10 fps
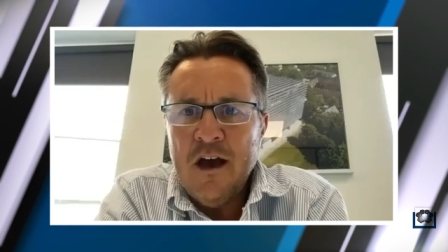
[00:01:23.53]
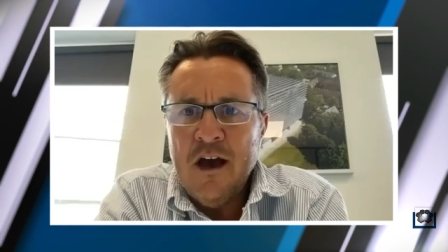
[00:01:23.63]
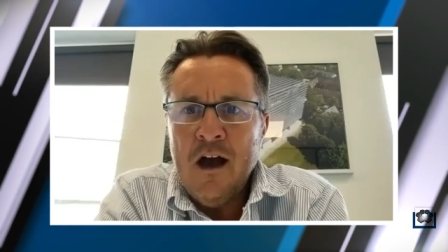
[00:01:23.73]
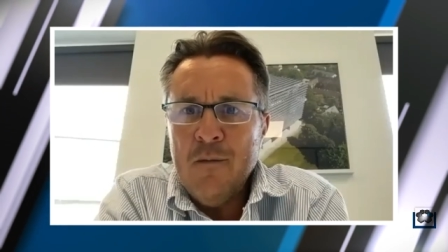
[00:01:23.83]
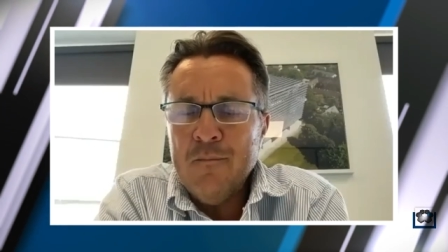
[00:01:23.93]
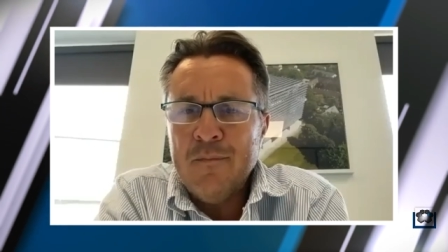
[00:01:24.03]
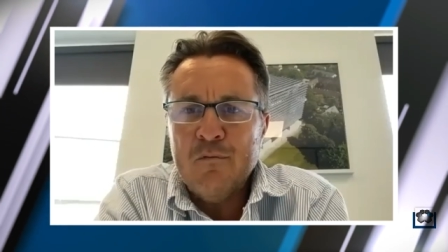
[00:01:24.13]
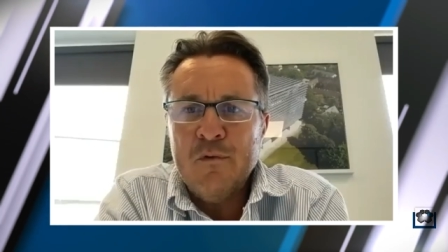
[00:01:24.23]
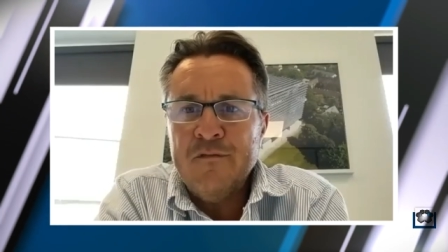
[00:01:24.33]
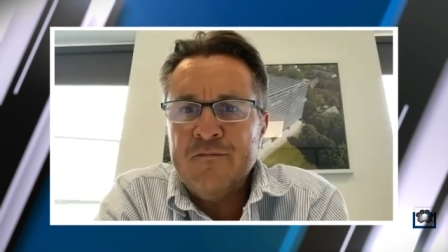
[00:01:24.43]
um,
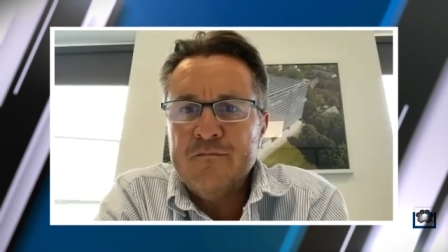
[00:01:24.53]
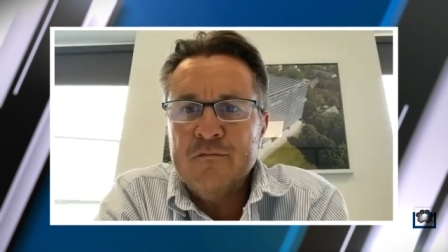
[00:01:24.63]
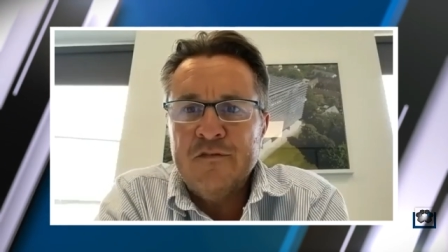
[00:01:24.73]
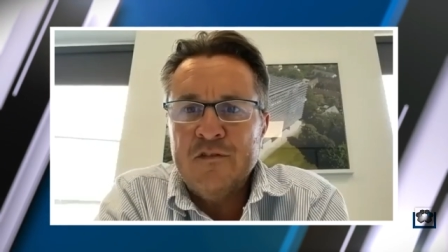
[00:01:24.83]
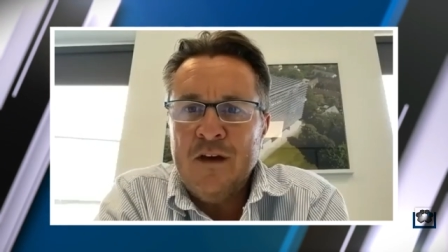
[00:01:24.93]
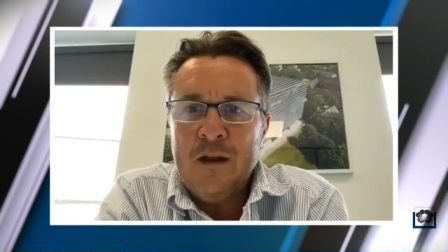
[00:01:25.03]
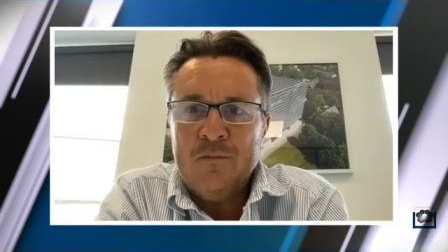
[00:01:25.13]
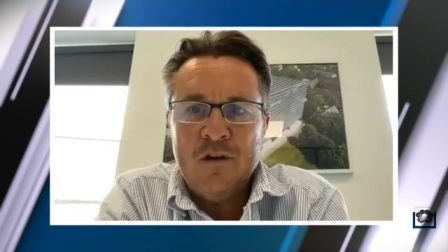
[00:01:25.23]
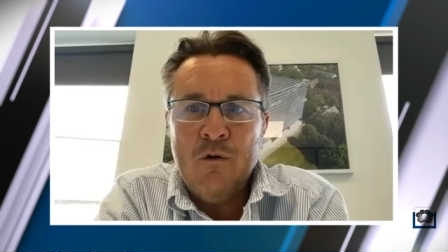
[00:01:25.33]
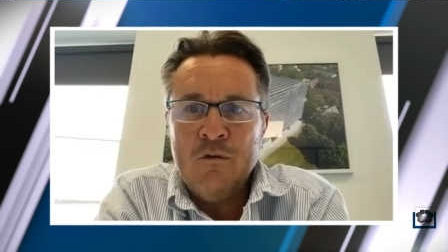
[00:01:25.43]
but we've we've
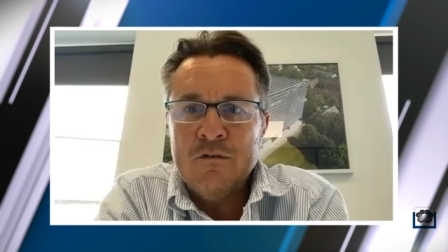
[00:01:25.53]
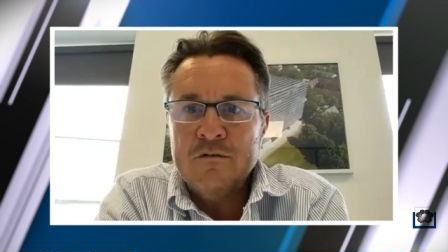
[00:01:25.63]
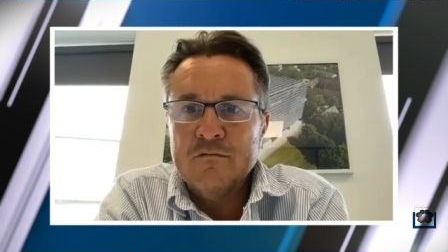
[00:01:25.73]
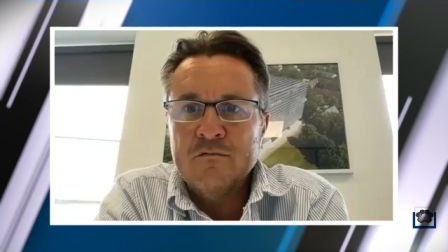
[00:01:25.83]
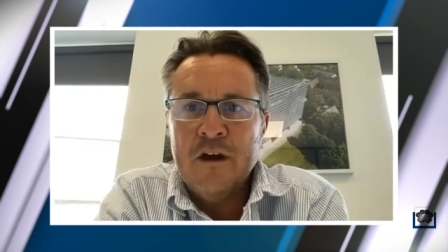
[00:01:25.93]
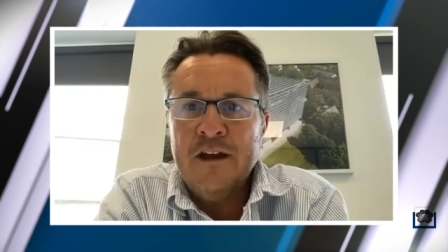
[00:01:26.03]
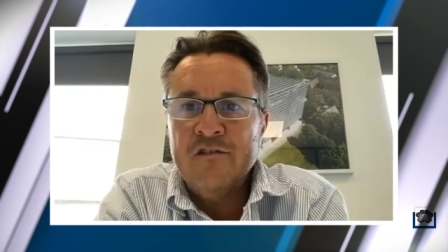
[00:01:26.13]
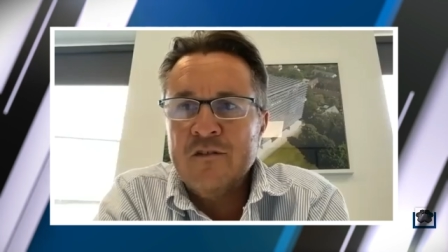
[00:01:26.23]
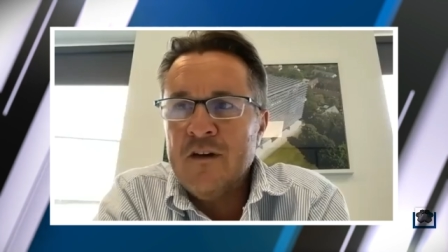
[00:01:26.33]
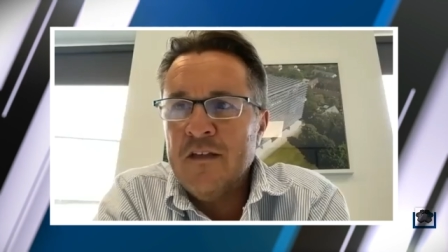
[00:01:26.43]
developed a whole
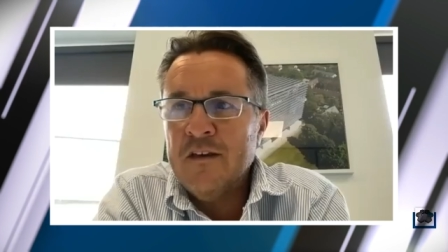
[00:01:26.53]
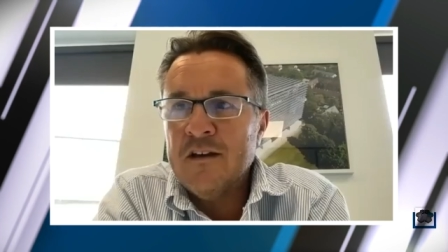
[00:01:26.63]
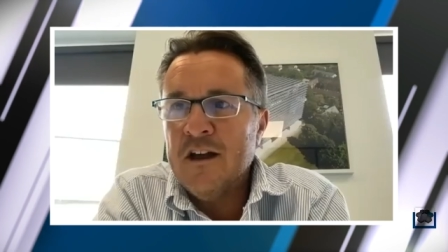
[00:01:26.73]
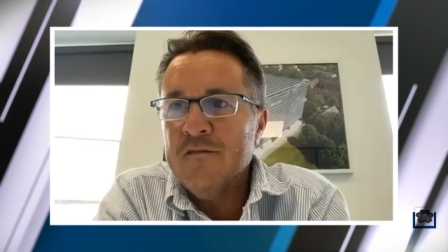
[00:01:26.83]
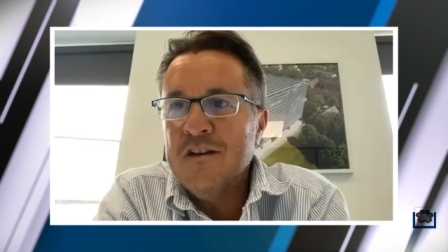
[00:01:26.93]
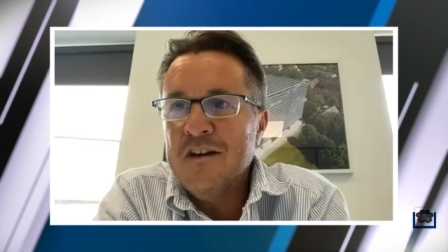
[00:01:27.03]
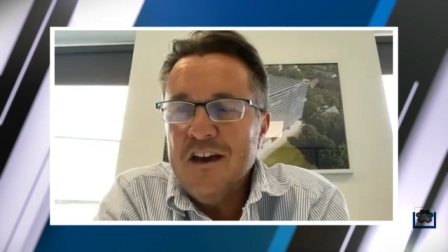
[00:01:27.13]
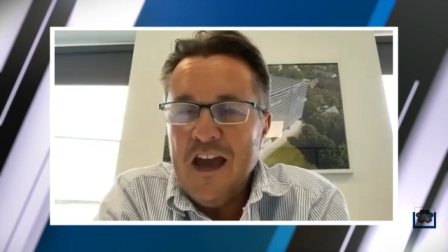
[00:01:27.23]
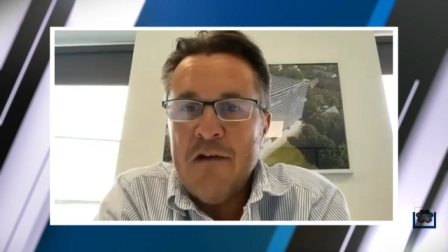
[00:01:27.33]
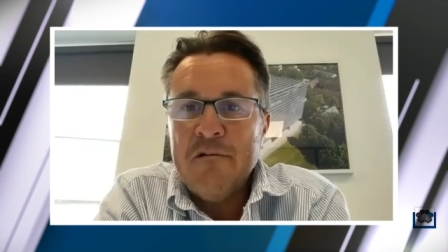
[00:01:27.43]
range of other kind of
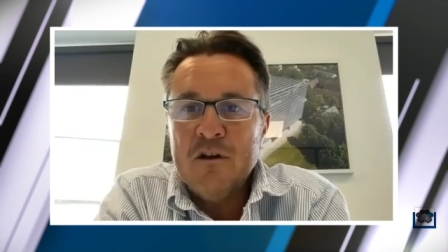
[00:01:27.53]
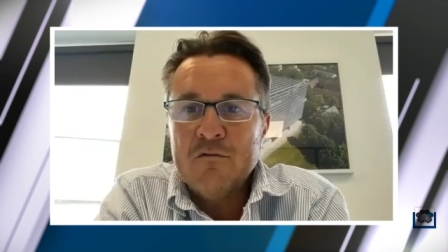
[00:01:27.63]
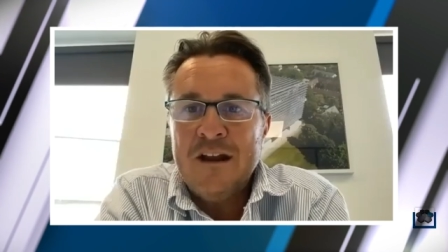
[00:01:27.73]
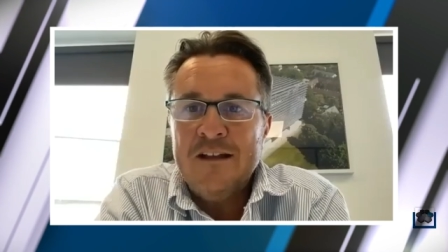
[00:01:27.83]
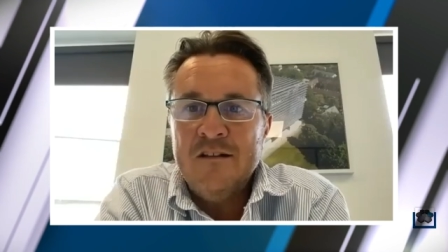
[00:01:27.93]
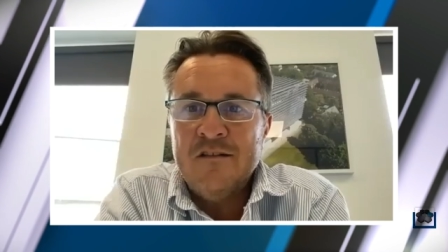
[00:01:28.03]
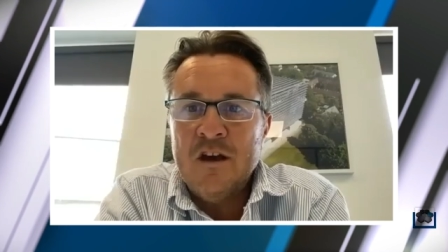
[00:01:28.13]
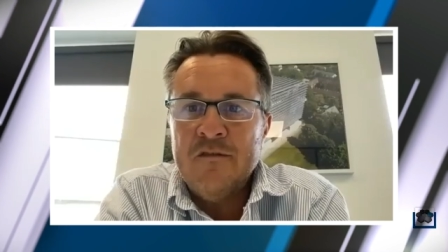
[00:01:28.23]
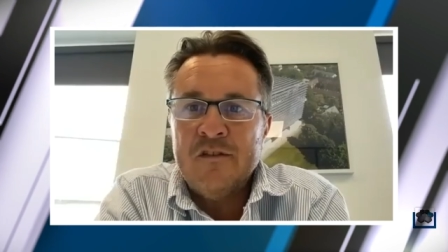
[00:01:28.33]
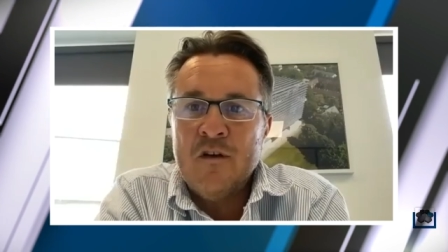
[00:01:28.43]
aerial related
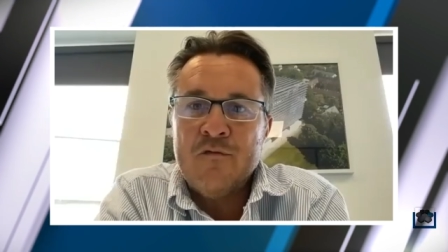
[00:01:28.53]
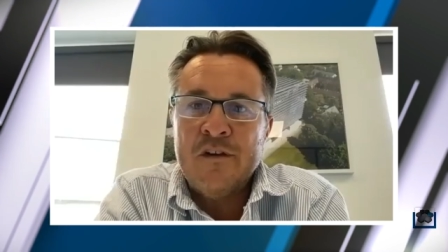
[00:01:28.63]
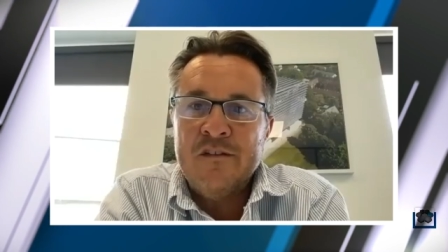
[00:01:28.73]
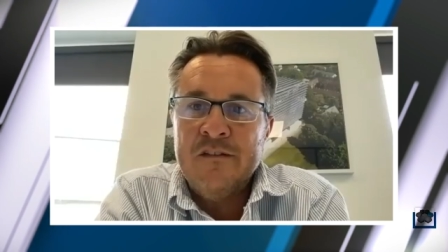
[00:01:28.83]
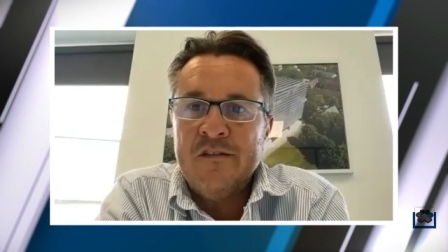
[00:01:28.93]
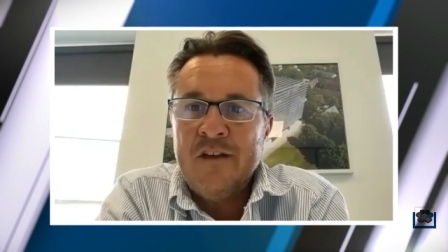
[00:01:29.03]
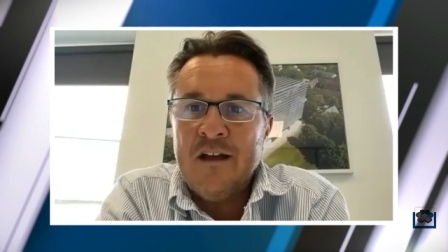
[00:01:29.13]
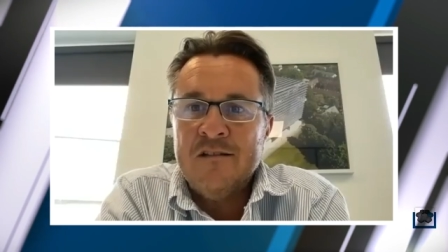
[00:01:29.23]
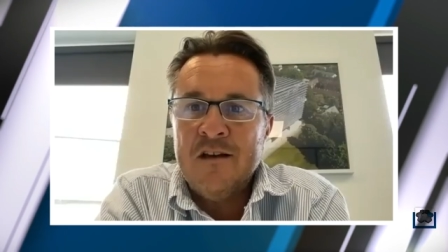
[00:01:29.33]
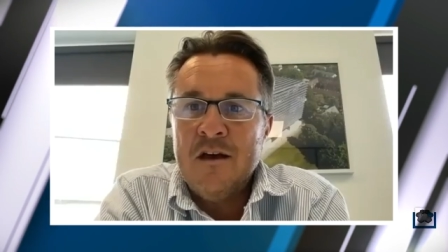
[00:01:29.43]
service offerings in the
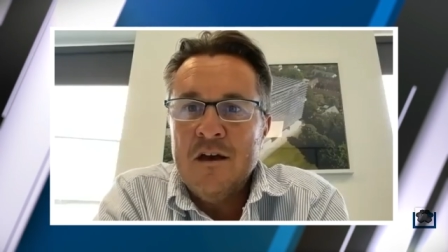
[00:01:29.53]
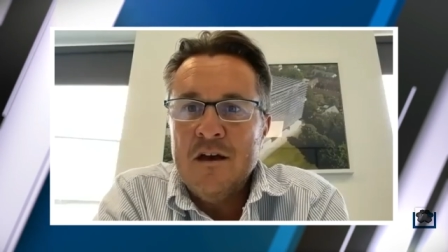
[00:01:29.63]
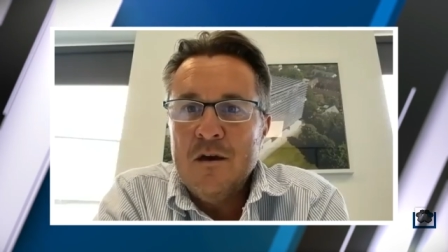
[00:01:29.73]
sector,